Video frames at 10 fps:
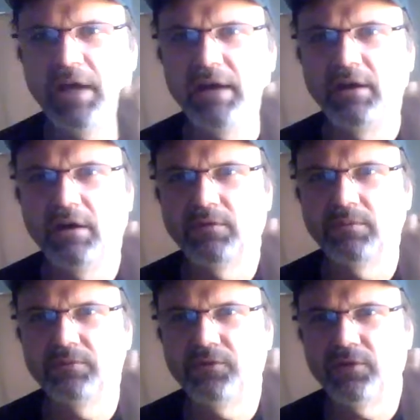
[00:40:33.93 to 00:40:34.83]
of
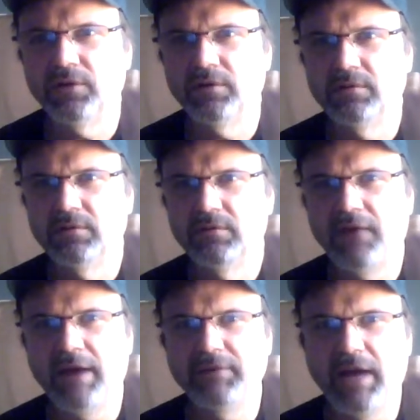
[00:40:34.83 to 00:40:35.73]
them for
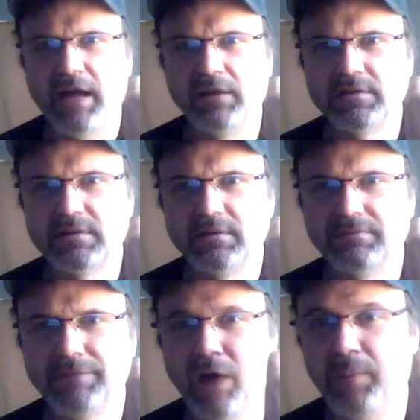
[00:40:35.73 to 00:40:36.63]
$5.
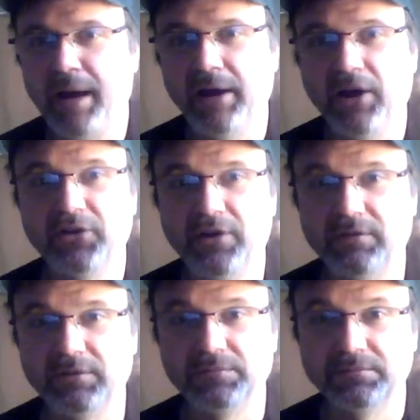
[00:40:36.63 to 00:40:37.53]
I'll buy 100 of
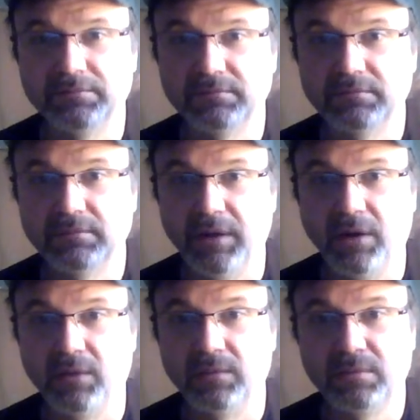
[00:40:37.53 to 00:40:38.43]
them. You
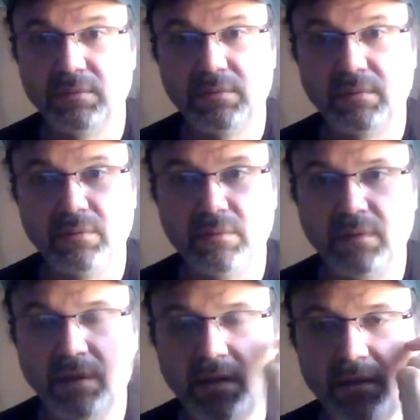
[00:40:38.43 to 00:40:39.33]
know,
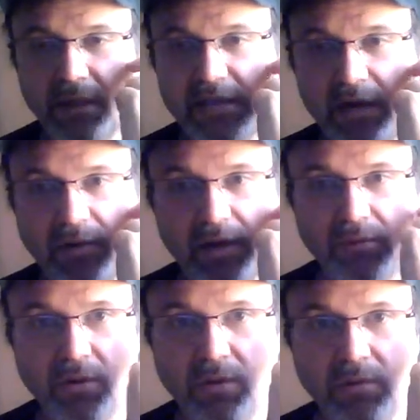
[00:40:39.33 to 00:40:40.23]
that's how I
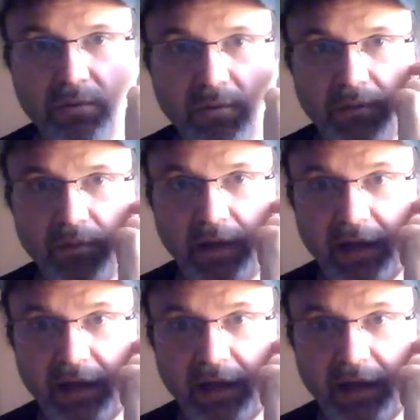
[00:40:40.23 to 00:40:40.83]
roll. When I